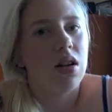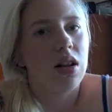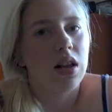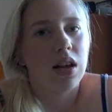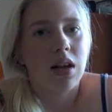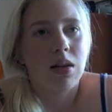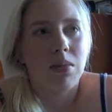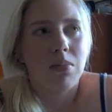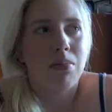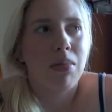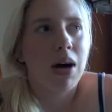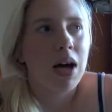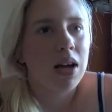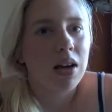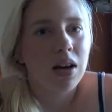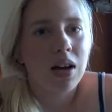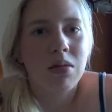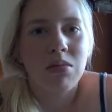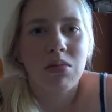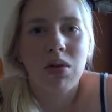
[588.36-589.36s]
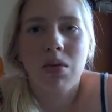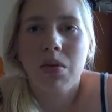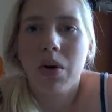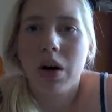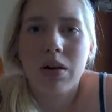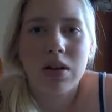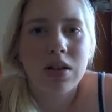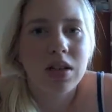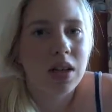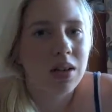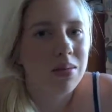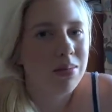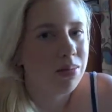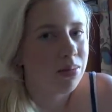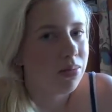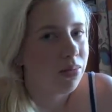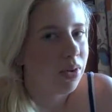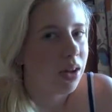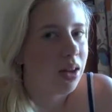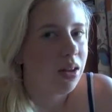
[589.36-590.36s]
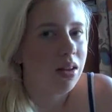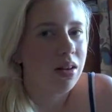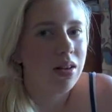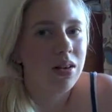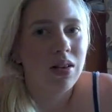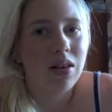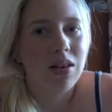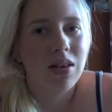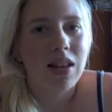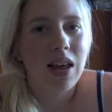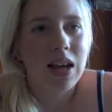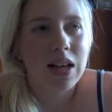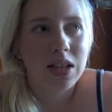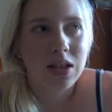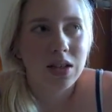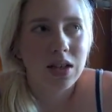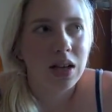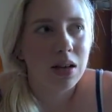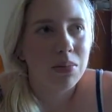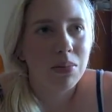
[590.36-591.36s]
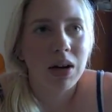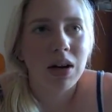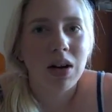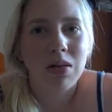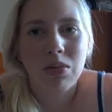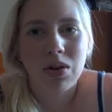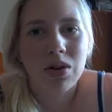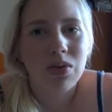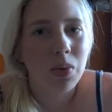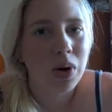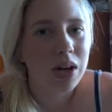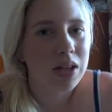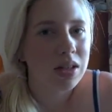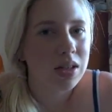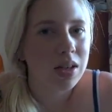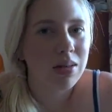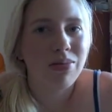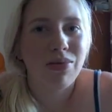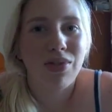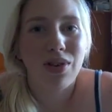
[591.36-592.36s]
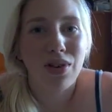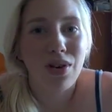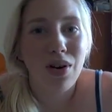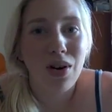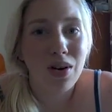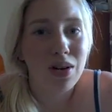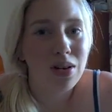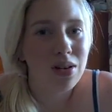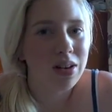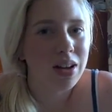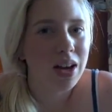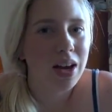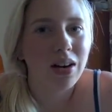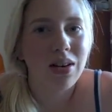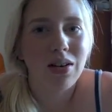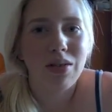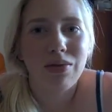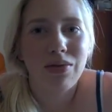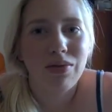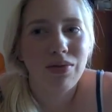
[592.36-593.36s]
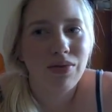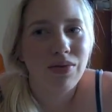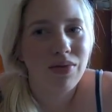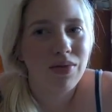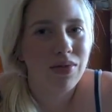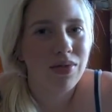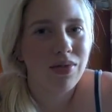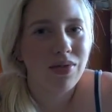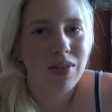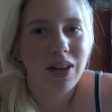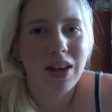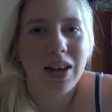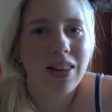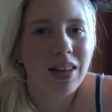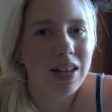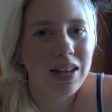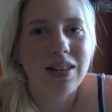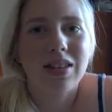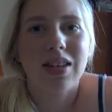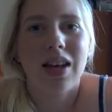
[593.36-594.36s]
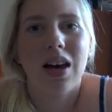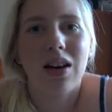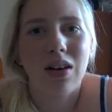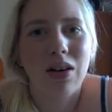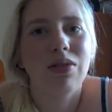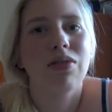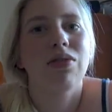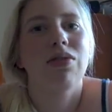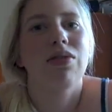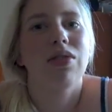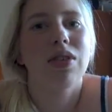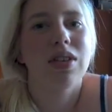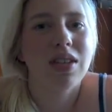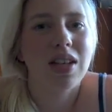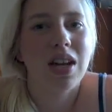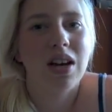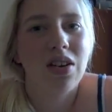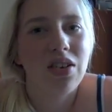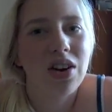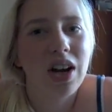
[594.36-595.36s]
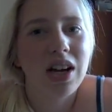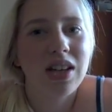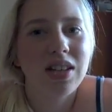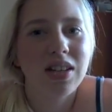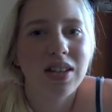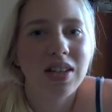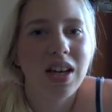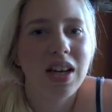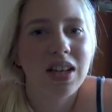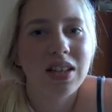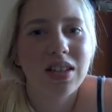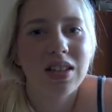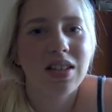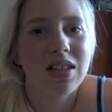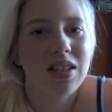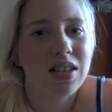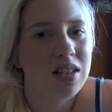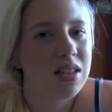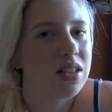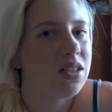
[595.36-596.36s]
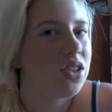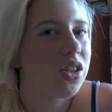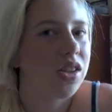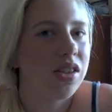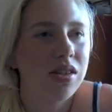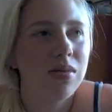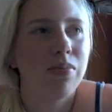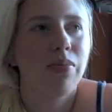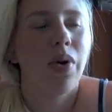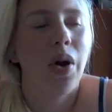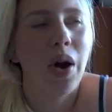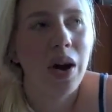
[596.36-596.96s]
like my number one tip, and that's like my number one tip for all kind of like these kind of standardized tests. Just